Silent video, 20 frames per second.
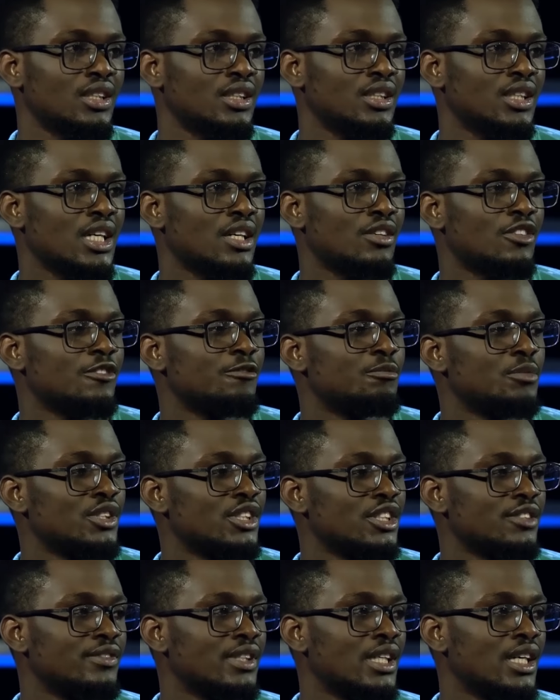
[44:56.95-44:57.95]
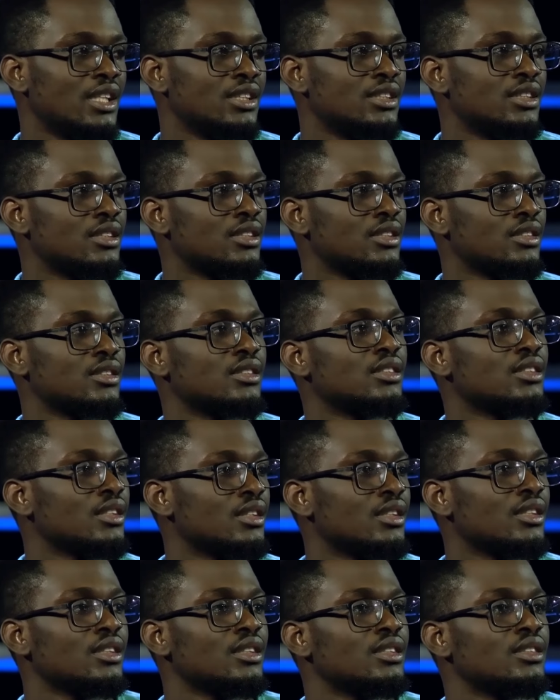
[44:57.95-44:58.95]
He kind of believed that
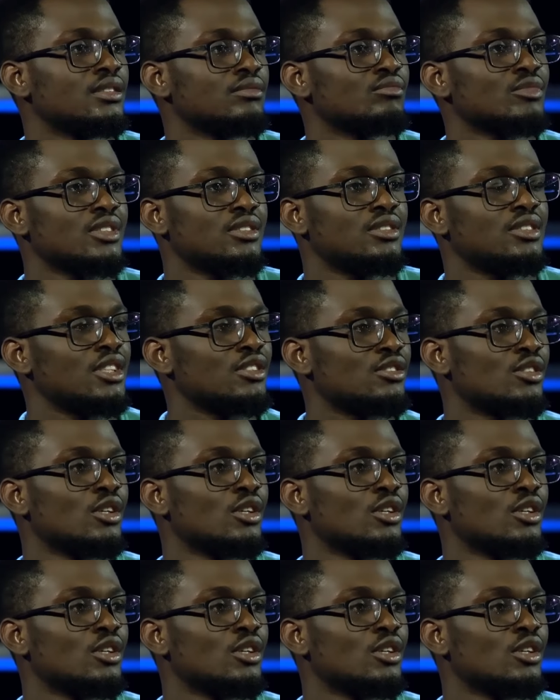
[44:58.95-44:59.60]
there's